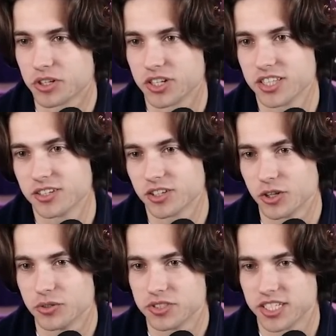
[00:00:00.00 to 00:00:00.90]
In the
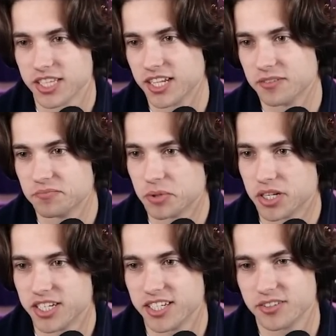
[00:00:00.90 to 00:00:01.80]
closing then, but
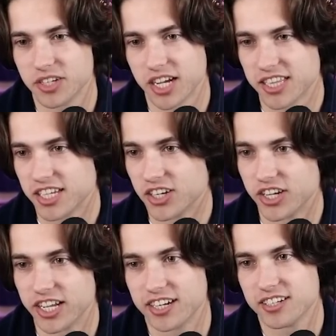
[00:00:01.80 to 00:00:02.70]
not there yet.